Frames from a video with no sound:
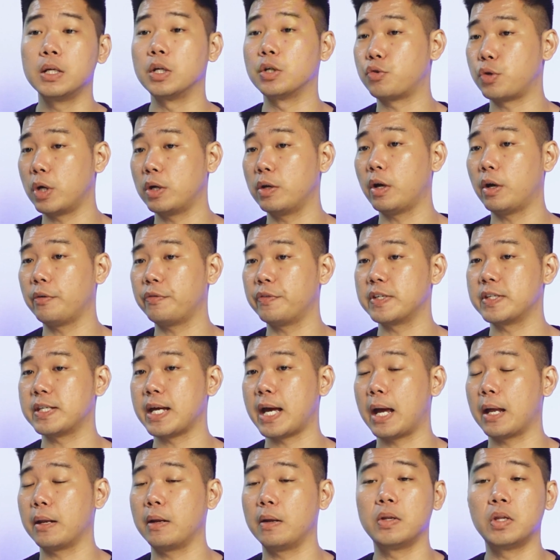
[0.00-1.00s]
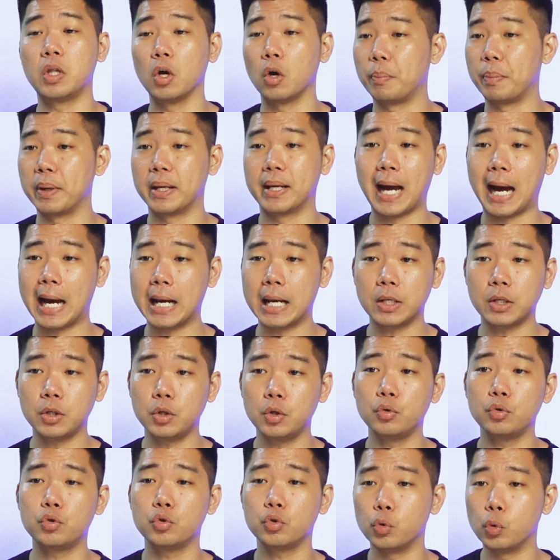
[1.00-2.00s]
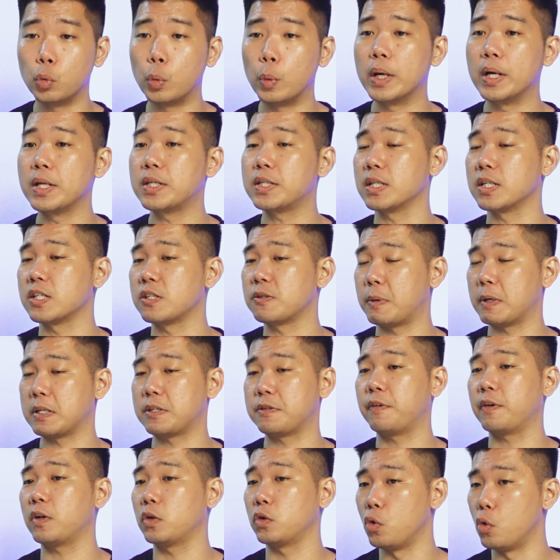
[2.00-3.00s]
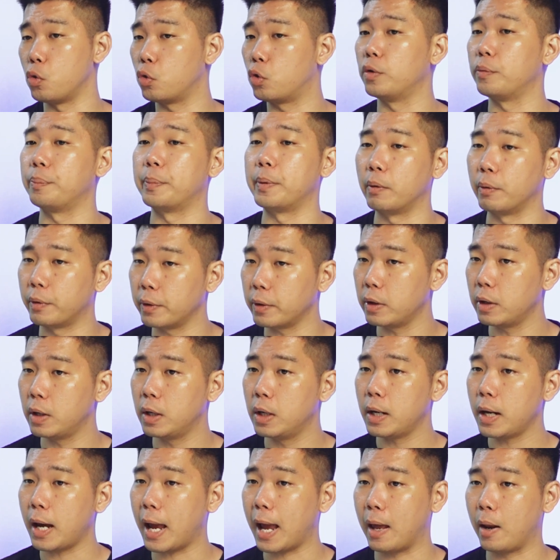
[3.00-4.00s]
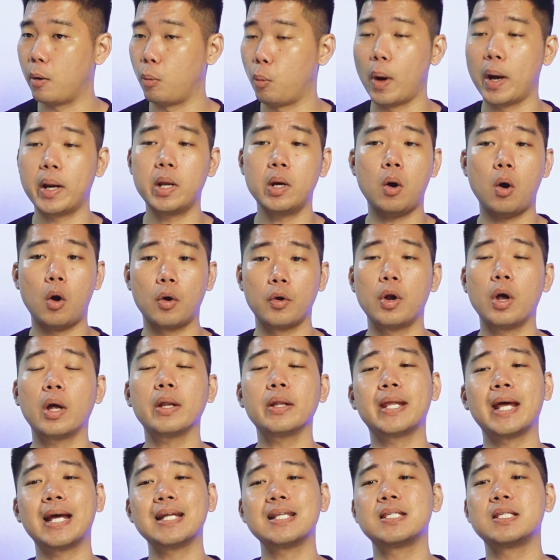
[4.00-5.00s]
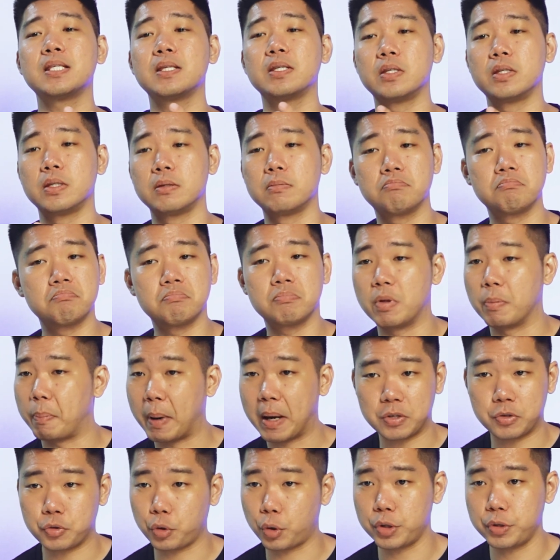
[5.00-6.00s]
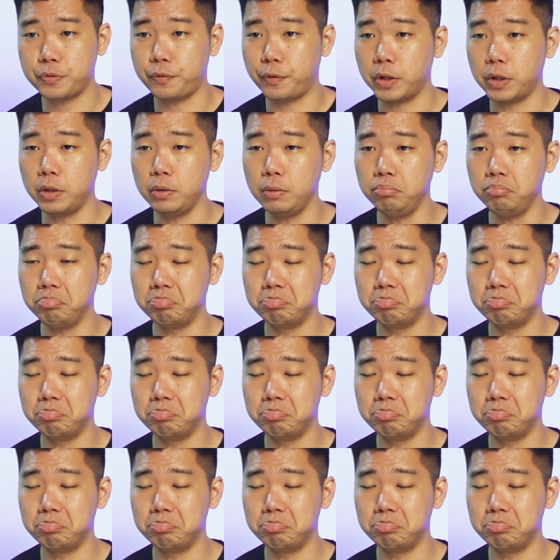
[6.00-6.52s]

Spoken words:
The trade-off is that they'll be guiding you towards a specific no-code builder, and whether or not that's the best choice for you.